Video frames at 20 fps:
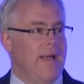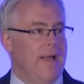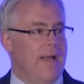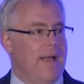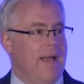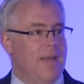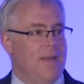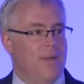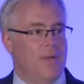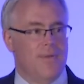
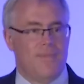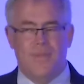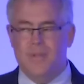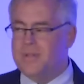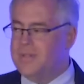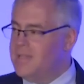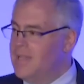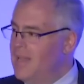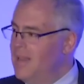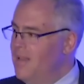I don't know
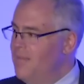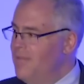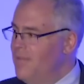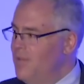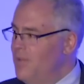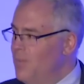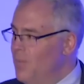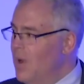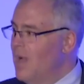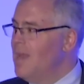if
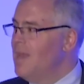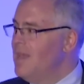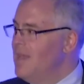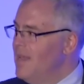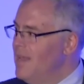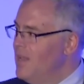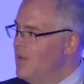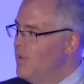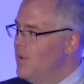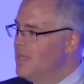you wanted
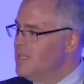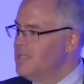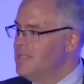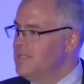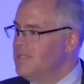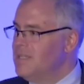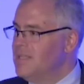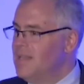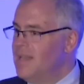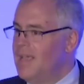any
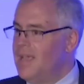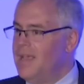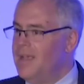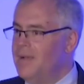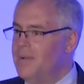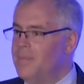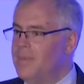questions today,